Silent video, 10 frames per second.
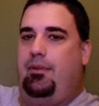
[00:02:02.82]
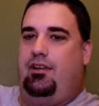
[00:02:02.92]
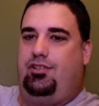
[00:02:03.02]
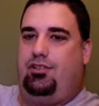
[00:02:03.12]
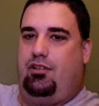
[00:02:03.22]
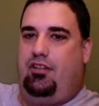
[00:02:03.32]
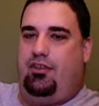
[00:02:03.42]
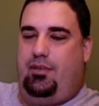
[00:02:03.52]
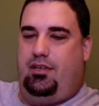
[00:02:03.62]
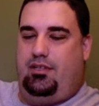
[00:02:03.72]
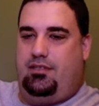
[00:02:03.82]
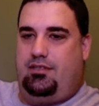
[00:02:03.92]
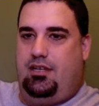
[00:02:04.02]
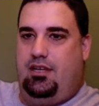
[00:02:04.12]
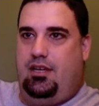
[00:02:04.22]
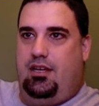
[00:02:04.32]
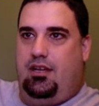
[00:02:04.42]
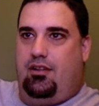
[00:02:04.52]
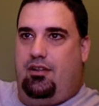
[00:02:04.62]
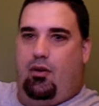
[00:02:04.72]
in control of it because
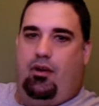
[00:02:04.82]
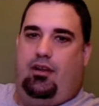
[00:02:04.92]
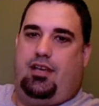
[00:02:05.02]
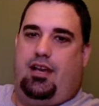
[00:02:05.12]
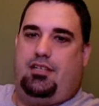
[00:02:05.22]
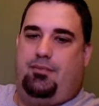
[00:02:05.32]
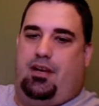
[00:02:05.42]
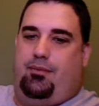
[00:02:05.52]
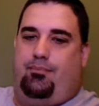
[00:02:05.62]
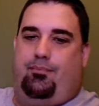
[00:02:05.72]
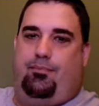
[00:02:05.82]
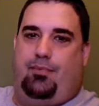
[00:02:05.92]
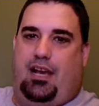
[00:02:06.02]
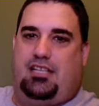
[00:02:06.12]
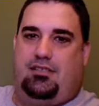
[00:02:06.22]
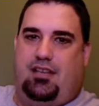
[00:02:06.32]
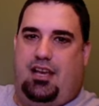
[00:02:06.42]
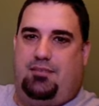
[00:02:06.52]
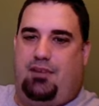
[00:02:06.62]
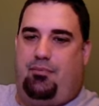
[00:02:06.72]
no one else has my has
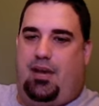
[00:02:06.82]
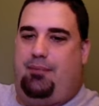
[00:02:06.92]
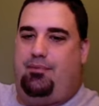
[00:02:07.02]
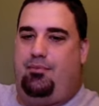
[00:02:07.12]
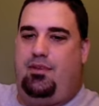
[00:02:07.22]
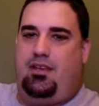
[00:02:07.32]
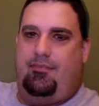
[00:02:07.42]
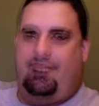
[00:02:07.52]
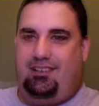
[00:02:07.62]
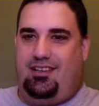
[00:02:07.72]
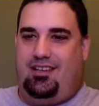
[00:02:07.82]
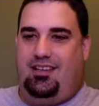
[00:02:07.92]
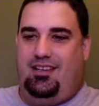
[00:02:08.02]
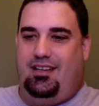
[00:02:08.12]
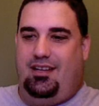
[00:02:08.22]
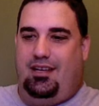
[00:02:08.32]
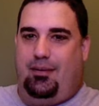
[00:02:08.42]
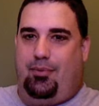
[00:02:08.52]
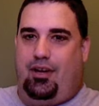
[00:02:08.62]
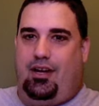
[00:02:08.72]
has my back but me. Okay.
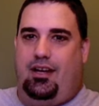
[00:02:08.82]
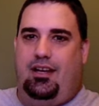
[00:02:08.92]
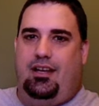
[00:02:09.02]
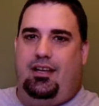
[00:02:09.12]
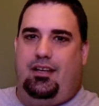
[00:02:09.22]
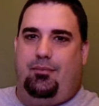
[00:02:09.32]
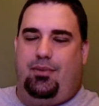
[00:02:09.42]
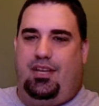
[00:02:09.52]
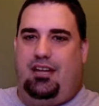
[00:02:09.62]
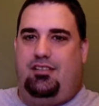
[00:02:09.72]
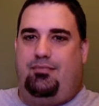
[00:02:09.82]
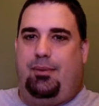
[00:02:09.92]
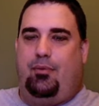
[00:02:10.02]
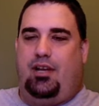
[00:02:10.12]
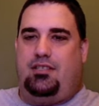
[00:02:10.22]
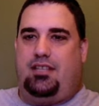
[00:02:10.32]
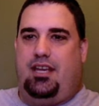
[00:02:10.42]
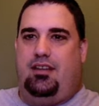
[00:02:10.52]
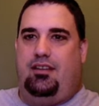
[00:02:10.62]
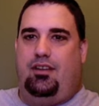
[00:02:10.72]
But uh, but yeah, just remember what I
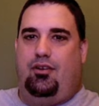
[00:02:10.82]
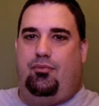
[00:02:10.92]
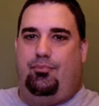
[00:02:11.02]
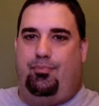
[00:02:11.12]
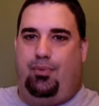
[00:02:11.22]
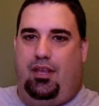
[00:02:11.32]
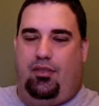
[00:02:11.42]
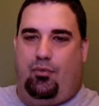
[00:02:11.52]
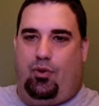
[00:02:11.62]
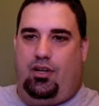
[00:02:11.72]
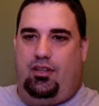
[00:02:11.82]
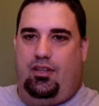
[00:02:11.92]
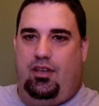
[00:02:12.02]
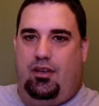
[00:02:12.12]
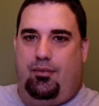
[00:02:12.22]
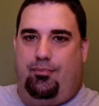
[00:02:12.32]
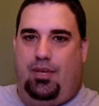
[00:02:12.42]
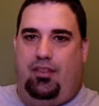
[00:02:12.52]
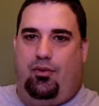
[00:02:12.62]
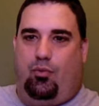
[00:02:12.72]
said. You know, be the one,
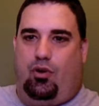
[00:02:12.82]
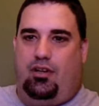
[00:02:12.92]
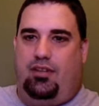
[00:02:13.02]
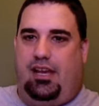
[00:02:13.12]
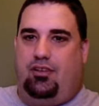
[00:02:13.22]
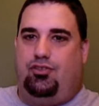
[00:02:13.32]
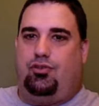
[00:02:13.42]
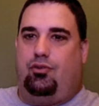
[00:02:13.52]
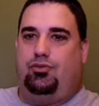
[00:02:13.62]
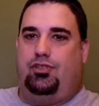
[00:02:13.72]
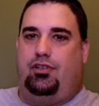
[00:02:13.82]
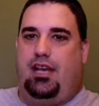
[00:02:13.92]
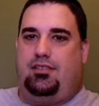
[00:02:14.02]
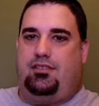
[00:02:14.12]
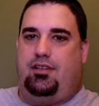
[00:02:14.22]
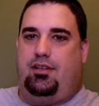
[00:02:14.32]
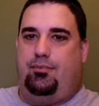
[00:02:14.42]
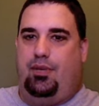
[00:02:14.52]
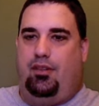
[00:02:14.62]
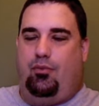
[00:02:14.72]
be the one that controls your destiny.
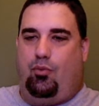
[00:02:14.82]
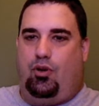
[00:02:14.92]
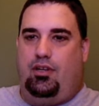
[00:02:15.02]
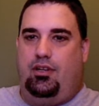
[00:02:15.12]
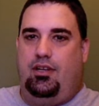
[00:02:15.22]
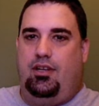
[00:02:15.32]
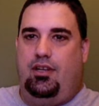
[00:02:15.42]
Be the one